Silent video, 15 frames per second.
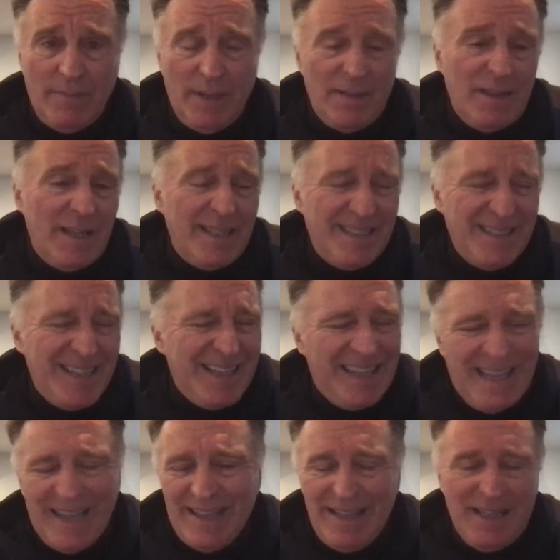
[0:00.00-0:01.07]

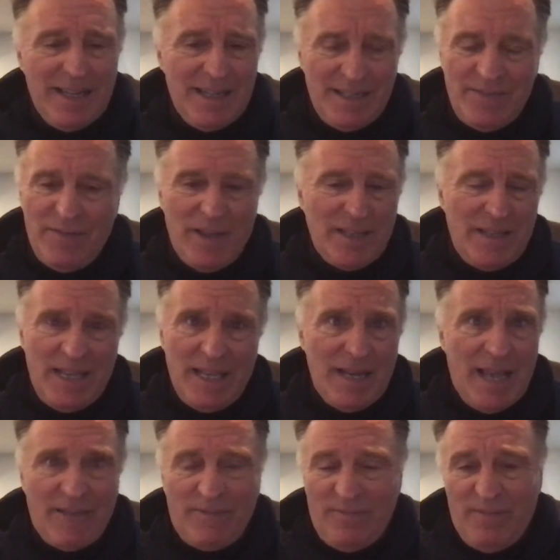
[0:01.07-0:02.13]
If I eat
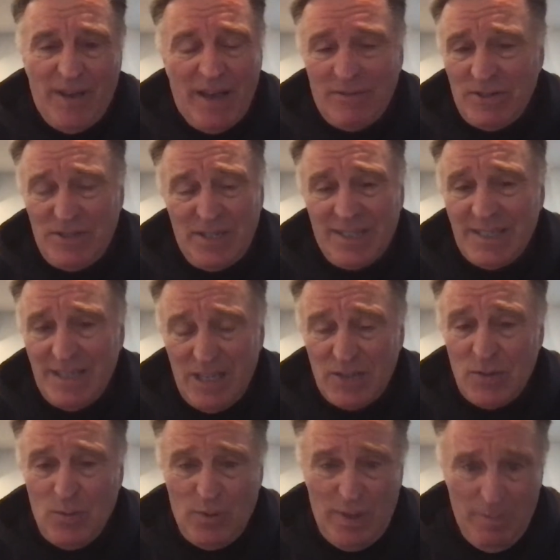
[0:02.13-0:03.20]
at five or six, it
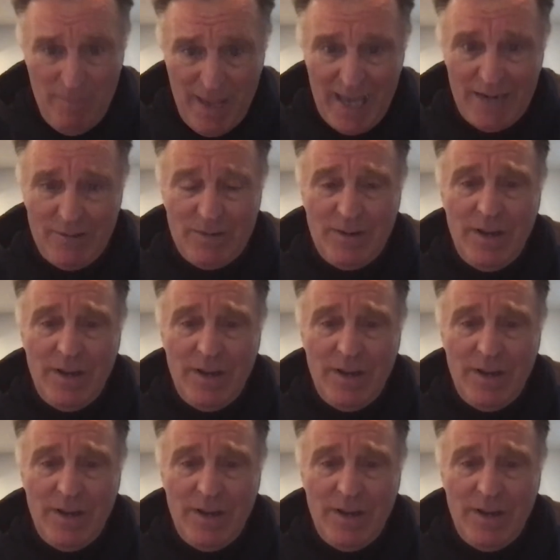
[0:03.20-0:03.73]
doesn't really matter.